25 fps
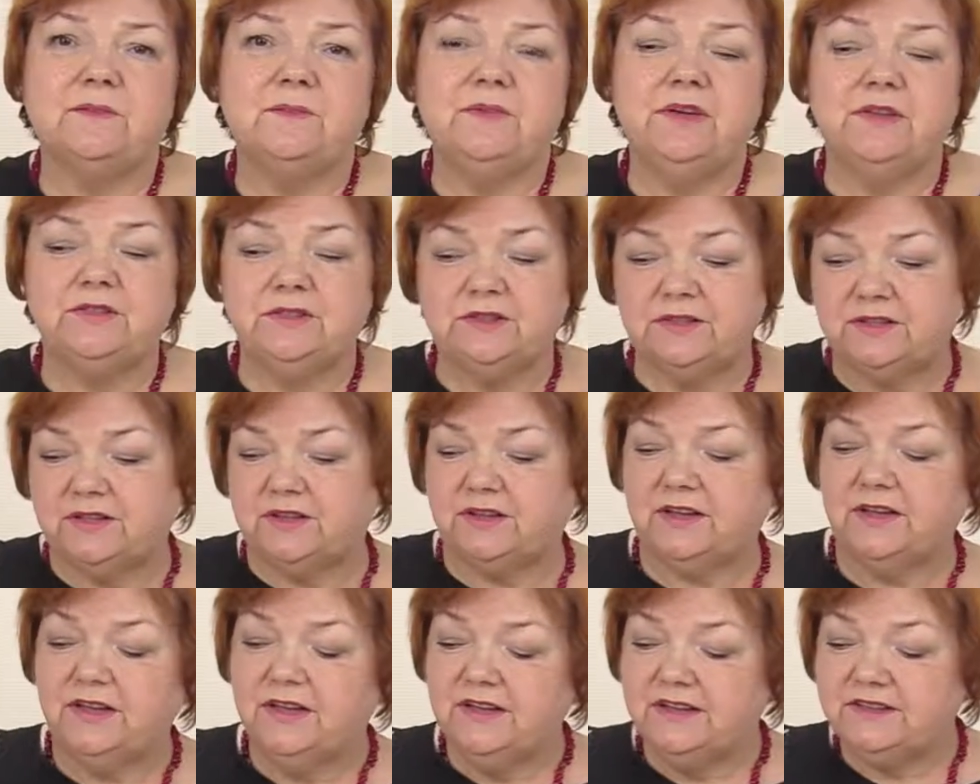So we
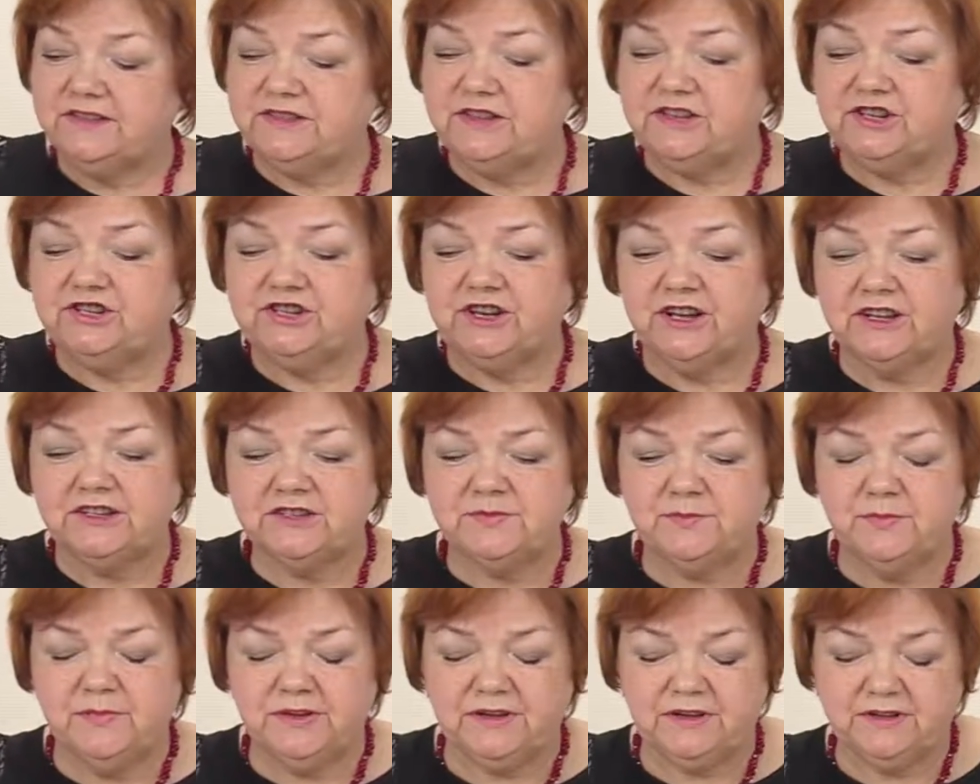use different method
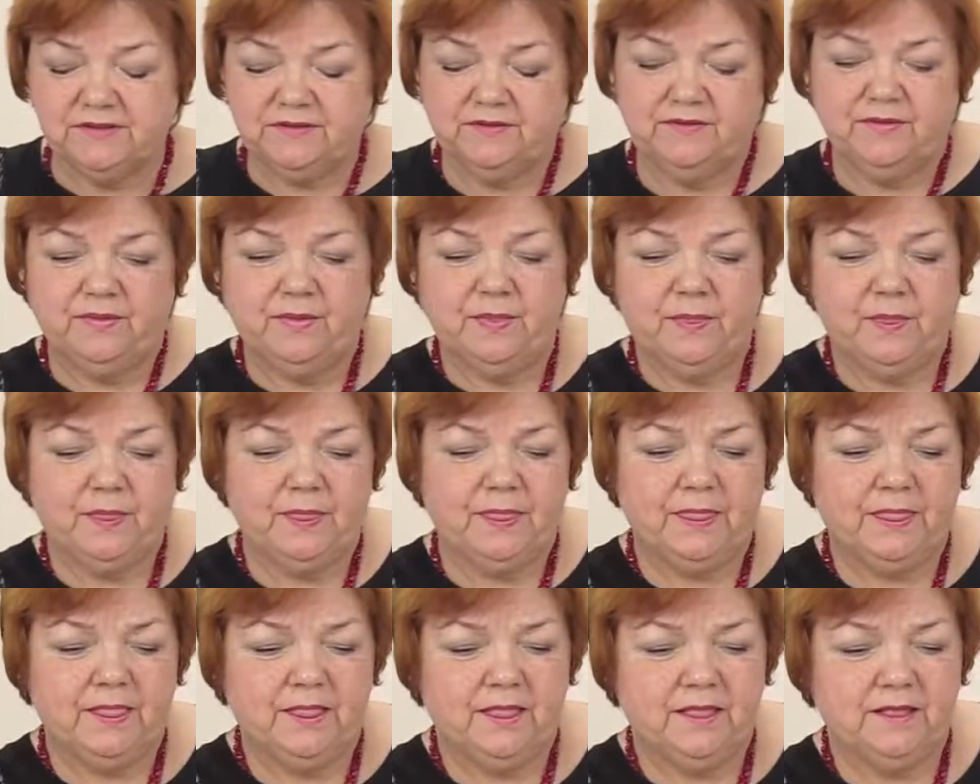now.
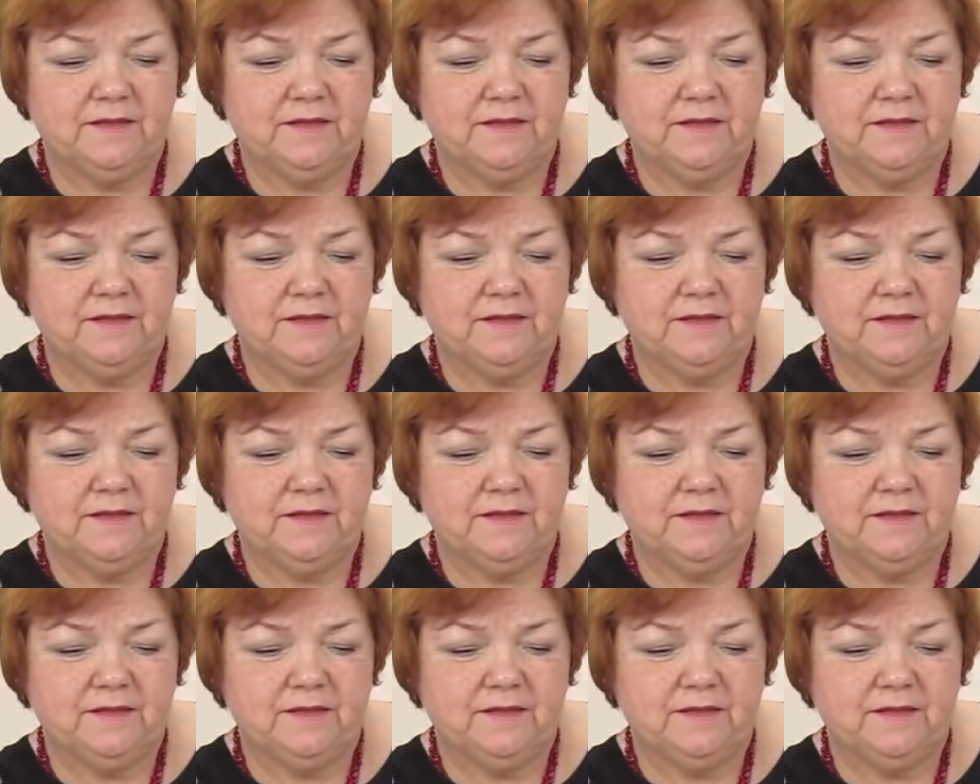Now